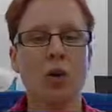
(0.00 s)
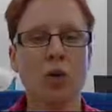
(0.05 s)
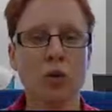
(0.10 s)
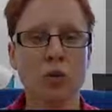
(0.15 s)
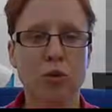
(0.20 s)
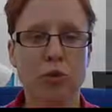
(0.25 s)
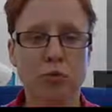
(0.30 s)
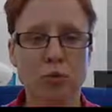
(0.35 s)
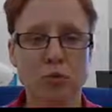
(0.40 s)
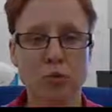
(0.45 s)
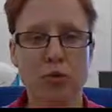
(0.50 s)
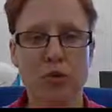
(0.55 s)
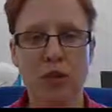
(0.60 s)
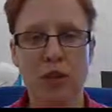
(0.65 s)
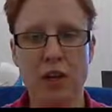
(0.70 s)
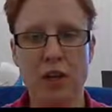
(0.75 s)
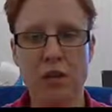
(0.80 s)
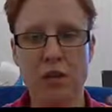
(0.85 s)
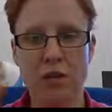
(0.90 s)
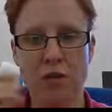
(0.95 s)
All those sort of
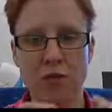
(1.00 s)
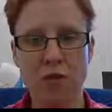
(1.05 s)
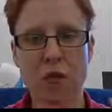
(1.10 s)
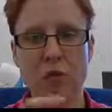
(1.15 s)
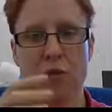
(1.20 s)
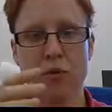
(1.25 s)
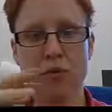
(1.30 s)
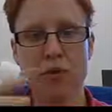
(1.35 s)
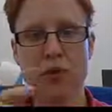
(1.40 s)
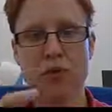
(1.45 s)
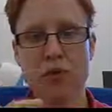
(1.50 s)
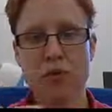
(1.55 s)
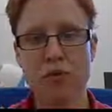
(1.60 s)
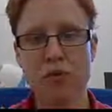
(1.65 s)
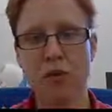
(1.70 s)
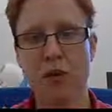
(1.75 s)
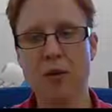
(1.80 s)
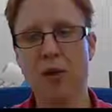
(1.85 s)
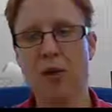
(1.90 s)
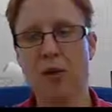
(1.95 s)
things. From the
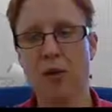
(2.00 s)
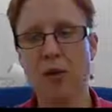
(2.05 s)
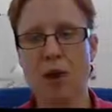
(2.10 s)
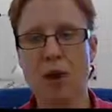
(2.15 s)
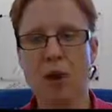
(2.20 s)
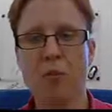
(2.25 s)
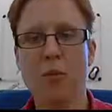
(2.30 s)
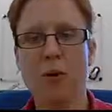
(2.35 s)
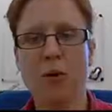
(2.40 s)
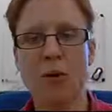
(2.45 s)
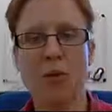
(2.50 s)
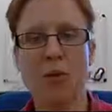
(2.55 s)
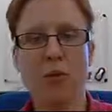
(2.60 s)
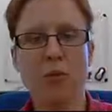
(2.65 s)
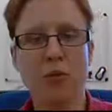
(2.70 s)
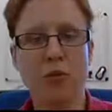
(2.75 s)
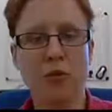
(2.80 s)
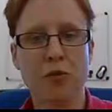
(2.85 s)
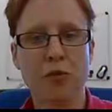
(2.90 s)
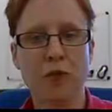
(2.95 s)
research framework come a
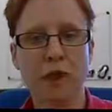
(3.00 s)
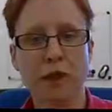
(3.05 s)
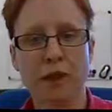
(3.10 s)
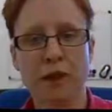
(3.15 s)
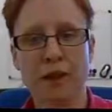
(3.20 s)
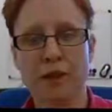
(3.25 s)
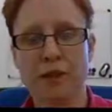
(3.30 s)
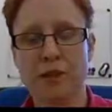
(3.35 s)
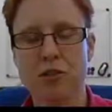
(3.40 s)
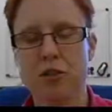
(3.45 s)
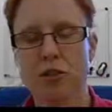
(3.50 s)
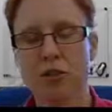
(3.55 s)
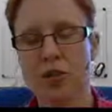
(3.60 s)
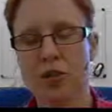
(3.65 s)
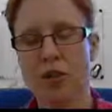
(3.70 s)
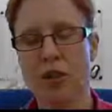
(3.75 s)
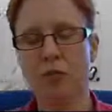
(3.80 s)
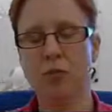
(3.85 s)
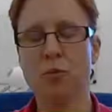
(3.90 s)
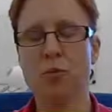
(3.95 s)
number of key
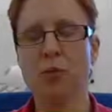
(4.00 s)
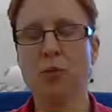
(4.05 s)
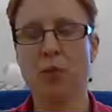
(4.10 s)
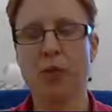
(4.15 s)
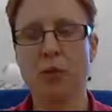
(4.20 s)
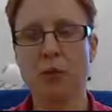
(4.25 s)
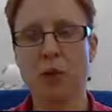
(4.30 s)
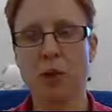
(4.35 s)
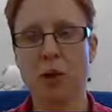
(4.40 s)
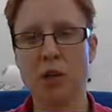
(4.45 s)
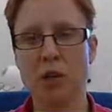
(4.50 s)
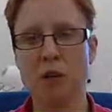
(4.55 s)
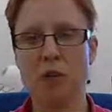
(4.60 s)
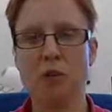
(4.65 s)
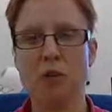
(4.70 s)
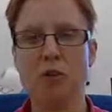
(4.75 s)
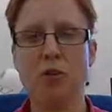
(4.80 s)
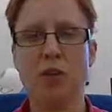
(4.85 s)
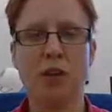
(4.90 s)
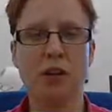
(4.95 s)
questions, and from the key
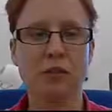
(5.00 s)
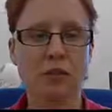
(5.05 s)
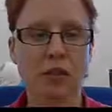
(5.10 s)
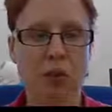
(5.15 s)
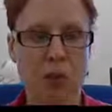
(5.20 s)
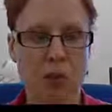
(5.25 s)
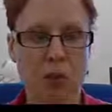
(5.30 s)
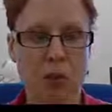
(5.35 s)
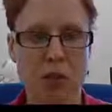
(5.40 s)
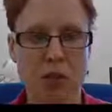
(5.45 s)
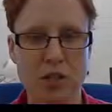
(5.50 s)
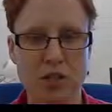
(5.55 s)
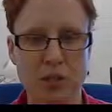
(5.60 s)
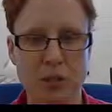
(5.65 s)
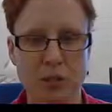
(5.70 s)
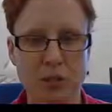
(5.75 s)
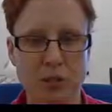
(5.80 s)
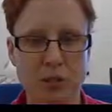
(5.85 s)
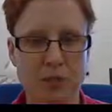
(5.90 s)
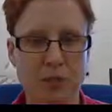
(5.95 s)
questions you can have
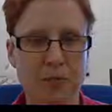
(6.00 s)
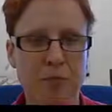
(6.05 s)
sub-questions.